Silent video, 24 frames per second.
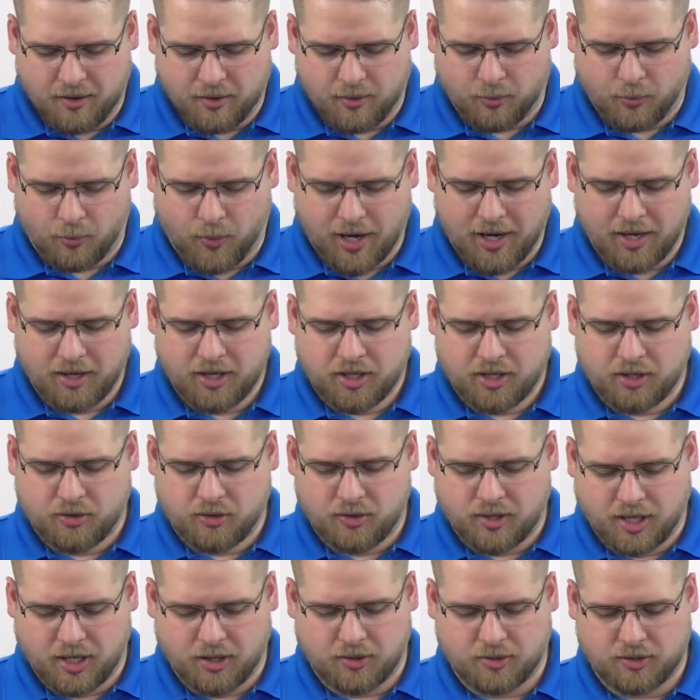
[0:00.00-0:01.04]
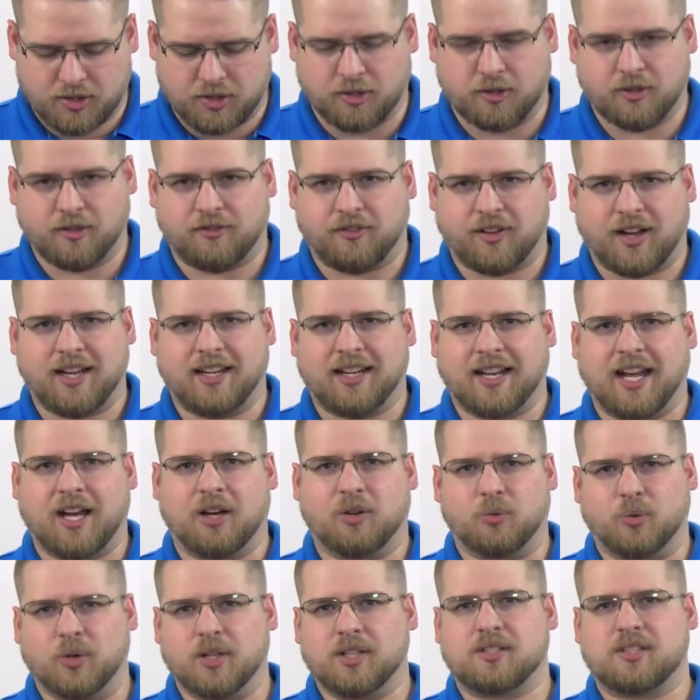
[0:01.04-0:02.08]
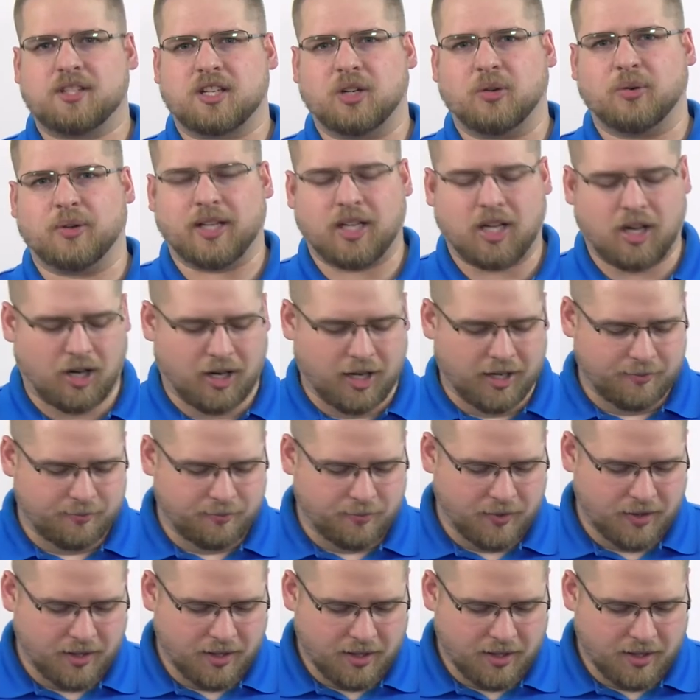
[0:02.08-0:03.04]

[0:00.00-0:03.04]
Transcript: where do you go to to find out what's going on?